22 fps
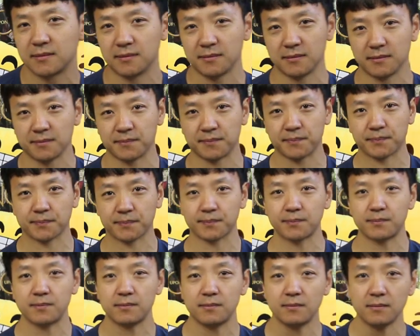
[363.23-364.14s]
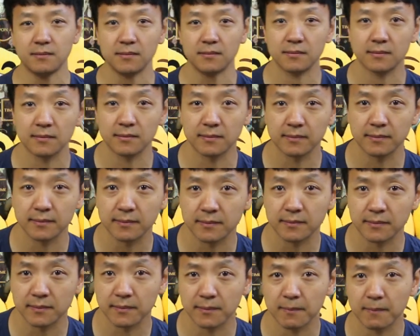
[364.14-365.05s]

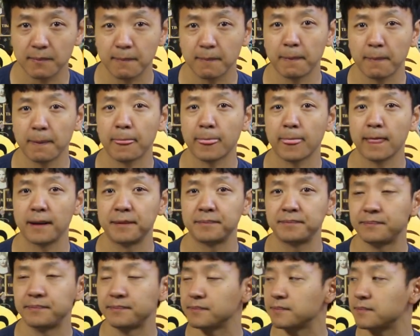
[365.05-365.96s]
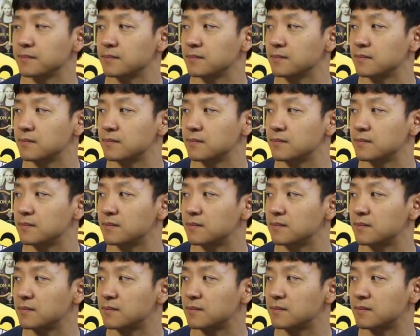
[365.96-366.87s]

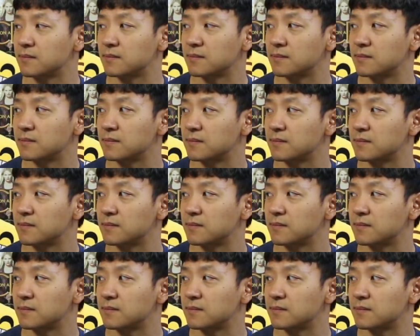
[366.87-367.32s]
The person shown says nothing.